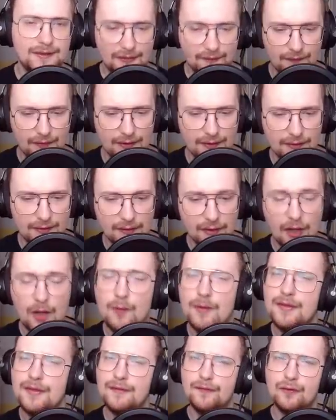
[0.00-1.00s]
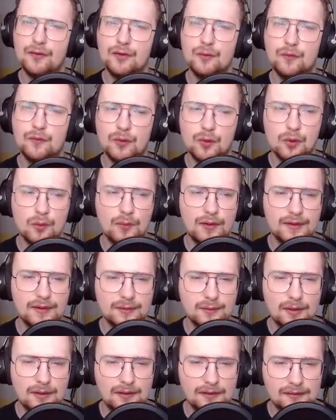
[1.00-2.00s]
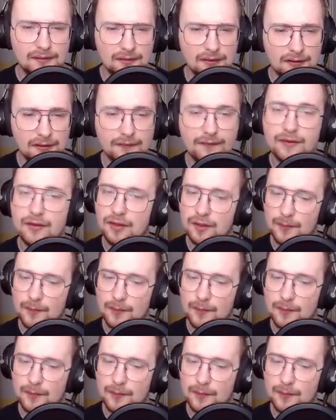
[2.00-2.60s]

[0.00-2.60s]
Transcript: event. Oh, and the Voidwalker one as well, actually. Forgot